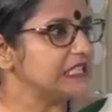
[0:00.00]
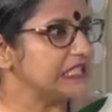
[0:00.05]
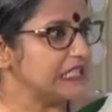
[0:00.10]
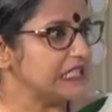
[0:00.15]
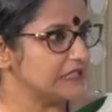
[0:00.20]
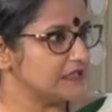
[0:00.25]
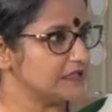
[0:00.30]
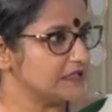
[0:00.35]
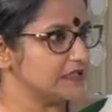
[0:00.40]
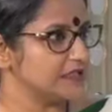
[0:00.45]

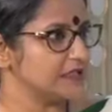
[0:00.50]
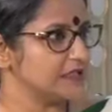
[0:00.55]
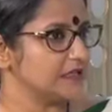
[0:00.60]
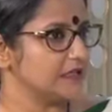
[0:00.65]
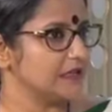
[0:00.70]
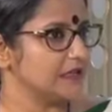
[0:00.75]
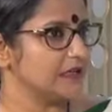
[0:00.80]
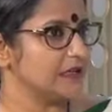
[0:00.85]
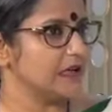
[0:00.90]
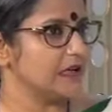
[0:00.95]
needs.
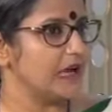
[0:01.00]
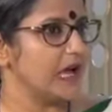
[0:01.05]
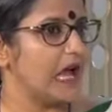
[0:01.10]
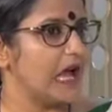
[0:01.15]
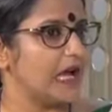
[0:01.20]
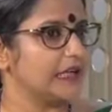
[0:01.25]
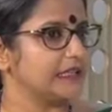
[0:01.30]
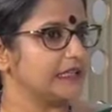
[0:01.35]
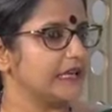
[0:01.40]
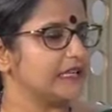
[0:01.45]
Right.
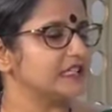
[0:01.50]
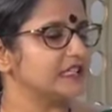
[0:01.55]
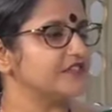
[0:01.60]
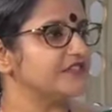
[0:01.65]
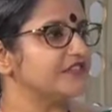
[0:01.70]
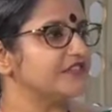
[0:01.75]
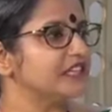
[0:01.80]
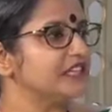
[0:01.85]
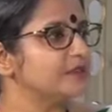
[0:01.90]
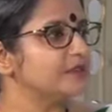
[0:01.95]
And getting
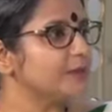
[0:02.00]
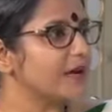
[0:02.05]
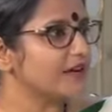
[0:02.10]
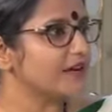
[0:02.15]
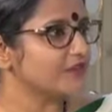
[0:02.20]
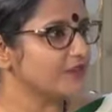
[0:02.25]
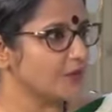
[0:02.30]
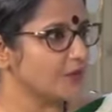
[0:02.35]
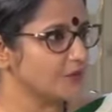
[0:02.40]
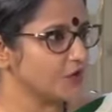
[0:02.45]
feedback
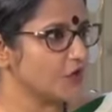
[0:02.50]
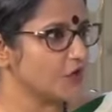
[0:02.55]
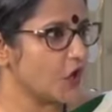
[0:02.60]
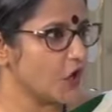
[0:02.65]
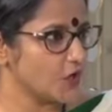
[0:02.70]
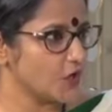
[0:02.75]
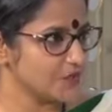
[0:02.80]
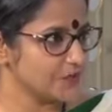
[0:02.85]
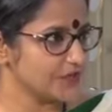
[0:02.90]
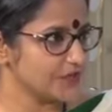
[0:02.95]
from the
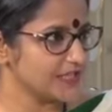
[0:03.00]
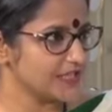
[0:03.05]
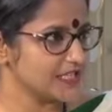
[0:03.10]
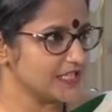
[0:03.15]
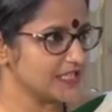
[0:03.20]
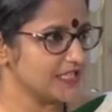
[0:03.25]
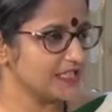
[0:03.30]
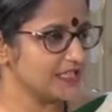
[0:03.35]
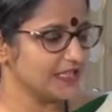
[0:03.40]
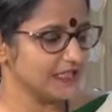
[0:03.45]
corporates.
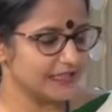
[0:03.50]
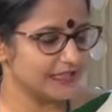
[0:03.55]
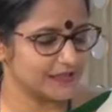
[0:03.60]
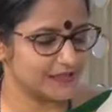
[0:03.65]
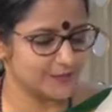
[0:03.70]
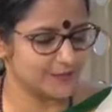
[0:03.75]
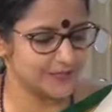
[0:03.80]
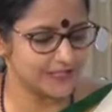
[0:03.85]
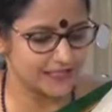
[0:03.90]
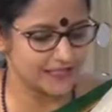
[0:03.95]
That's right. A little
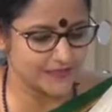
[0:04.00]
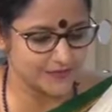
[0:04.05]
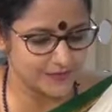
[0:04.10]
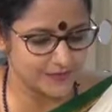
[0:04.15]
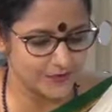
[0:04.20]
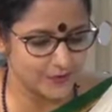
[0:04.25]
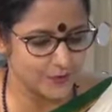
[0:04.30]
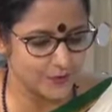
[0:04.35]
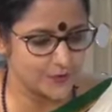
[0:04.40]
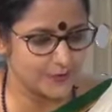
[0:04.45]
bit, let me
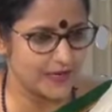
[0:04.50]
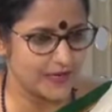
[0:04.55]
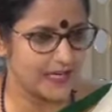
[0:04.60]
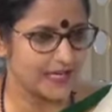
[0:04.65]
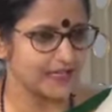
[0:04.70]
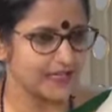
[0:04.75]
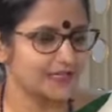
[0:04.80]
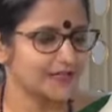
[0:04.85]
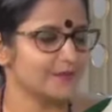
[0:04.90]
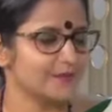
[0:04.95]
go
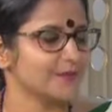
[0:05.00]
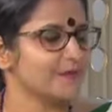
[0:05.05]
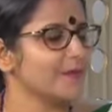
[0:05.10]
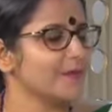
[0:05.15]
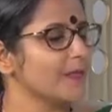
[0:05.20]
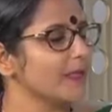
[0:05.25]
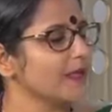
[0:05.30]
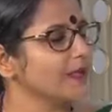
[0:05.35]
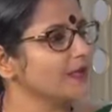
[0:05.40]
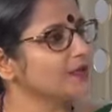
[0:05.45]
back.
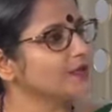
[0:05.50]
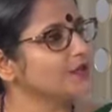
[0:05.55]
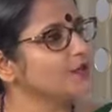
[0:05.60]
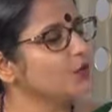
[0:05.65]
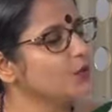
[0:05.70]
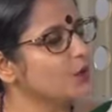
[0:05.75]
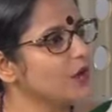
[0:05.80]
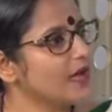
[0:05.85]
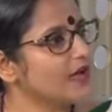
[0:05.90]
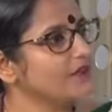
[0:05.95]

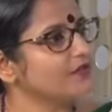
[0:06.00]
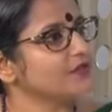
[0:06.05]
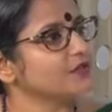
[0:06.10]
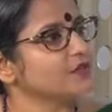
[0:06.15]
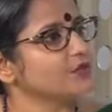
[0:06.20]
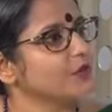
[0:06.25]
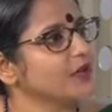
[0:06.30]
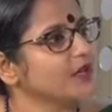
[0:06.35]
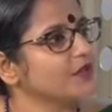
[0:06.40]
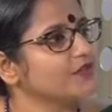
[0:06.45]
You have a
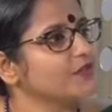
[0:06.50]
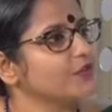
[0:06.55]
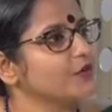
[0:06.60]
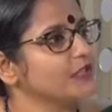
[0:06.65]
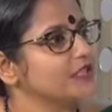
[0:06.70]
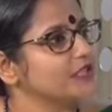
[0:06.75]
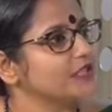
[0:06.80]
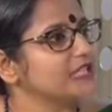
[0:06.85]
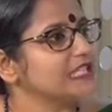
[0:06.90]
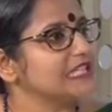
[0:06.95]
24
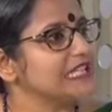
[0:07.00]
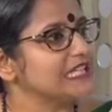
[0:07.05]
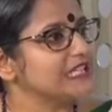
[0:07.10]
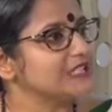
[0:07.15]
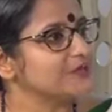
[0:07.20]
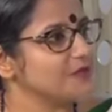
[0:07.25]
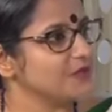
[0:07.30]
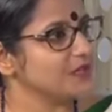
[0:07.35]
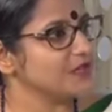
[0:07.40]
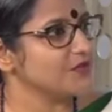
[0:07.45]
years
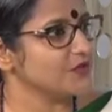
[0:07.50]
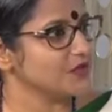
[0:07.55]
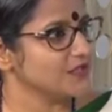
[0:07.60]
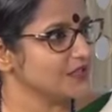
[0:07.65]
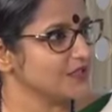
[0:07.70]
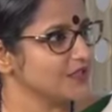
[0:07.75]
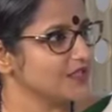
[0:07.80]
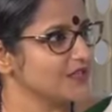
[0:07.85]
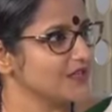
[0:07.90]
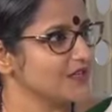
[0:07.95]

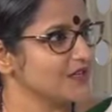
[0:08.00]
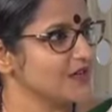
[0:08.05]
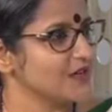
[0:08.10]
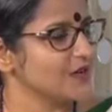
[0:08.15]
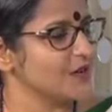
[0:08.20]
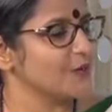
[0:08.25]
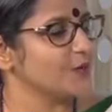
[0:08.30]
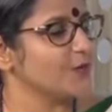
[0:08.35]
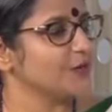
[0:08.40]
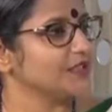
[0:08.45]
experience mm
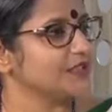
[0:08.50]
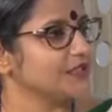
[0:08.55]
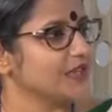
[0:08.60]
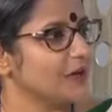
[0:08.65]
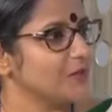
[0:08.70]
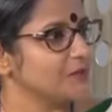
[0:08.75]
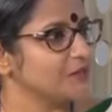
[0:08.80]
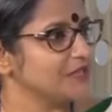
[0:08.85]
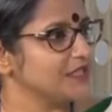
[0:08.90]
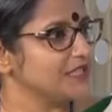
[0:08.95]
-hmm. with
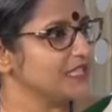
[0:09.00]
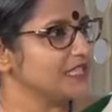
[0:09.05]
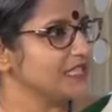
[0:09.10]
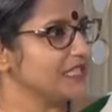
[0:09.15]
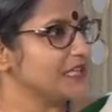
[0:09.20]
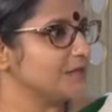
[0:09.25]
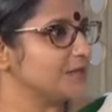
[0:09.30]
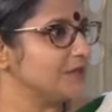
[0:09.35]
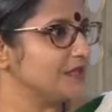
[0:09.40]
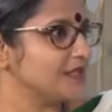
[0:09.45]
companies
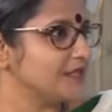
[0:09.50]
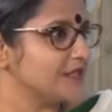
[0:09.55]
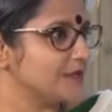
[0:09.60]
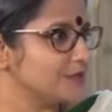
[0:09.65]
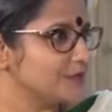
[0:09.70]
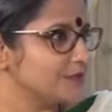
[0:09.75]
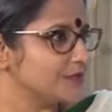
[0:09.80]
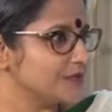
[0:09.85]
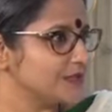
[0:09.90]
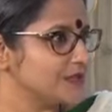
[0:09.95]
like
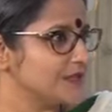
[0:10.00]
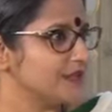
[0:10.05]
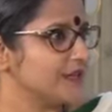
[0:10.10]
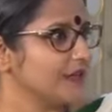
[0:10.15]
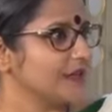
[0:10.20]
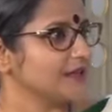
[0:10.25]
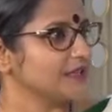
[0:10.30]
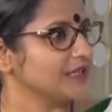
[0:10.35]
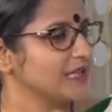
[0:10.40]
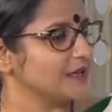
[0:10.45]
PwC
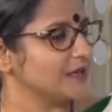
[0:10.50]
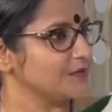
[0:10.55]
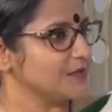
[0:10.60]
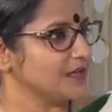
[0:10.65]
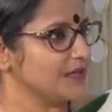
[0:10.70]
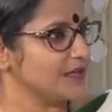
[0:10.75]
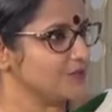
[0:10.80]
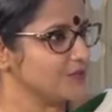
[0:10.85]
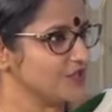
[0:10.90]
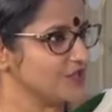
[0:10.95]
at
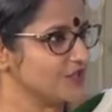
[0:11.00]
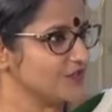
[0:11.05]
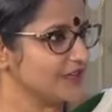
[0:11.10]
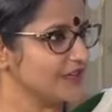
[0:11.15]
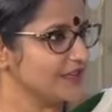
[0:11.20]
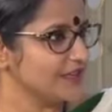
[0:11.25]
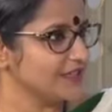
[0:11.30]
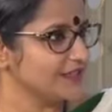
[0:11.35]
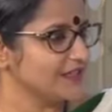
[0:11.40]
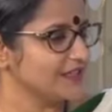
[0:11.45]
KPMG,
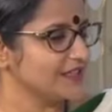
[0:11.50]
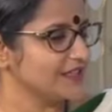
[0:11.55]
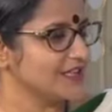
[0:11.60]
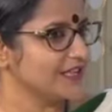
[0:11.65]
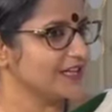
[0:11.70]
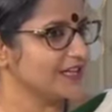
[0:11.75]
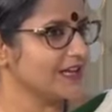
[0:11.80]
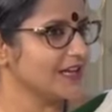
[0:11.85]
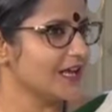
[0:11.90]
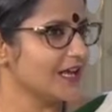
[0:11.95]
right?
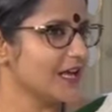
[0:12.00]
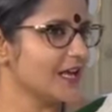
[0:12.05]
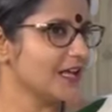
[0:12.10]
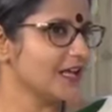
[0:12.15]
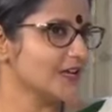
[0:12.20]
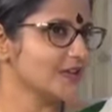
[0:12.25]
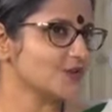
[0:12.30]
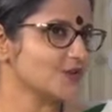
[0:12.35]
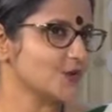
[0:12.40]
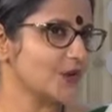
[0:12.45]
Right.
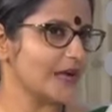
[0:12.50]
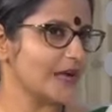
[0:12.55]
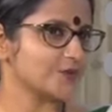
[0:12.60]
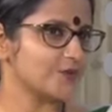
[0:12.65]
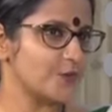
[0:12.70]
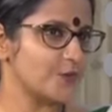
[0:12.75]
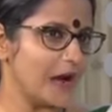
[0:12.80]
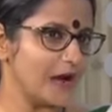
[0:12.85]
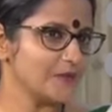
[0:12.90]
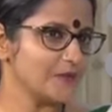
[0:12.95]
So at
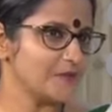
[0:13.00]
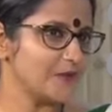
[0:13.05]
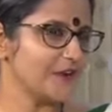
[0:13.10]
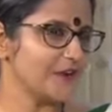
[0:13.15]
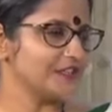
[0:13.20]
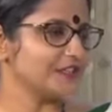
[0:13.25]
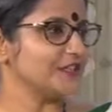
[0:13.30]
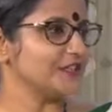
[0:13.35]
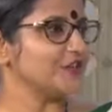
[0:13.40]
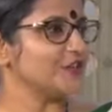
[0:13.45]
one
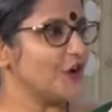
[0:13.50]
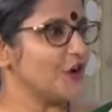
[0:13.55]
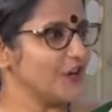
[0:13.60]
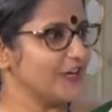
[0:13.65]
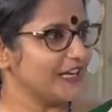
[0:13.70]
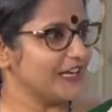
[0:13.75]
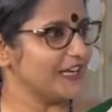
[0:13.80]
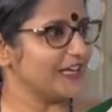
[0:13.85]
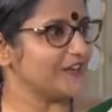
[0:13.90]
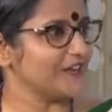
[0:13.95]
point in your
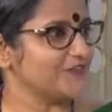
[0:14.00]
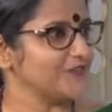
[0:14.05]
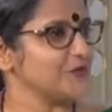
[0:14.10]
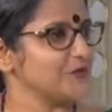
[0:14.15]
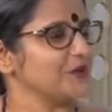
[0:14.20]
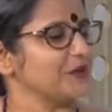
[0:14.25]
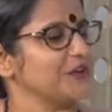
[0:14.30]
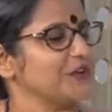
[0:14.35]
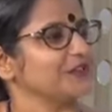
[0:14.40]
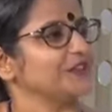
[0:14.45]
life, you
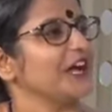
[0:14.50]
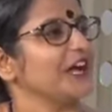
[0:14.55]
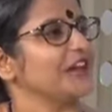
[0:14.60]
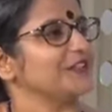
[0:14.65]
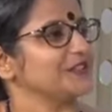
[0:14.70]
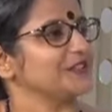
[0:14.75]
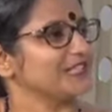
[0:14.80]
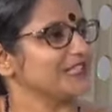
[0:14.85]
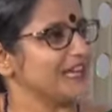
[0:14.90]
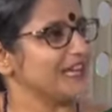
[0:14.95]
were on the
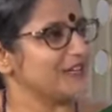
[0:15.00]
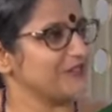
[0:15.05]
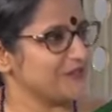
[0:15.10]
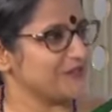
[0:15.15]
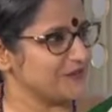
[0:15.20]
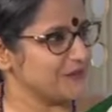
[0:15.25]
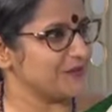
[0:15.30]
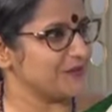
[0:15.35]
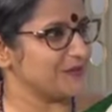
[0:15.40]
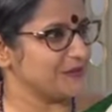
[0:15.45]
other side of the